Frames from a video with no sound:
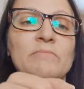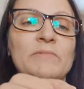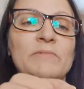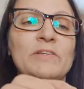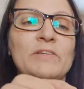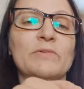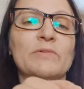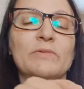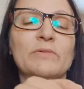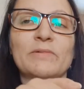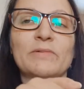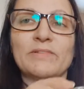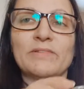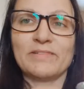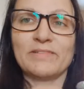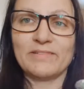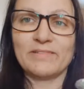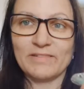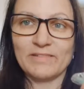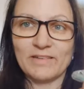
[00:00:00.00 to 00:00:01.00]

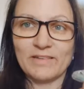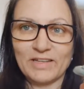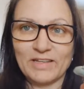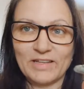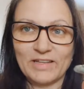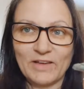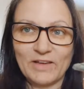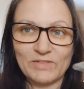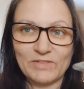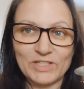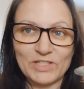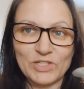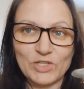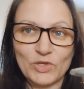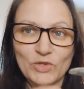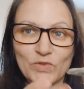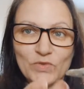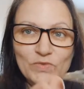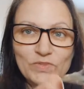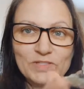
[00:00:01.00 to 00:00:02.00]
I can have an
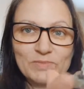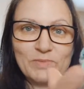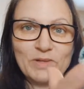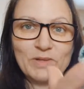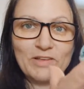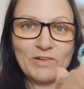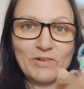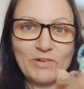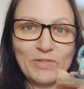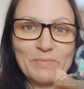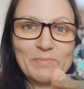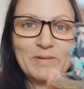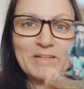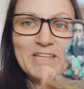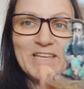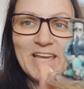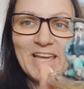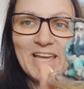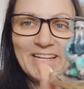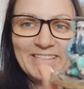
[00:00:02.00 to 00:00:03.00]
excuse for spending all the
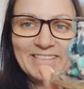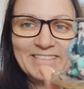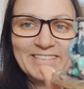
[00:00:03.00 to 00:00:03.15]
money.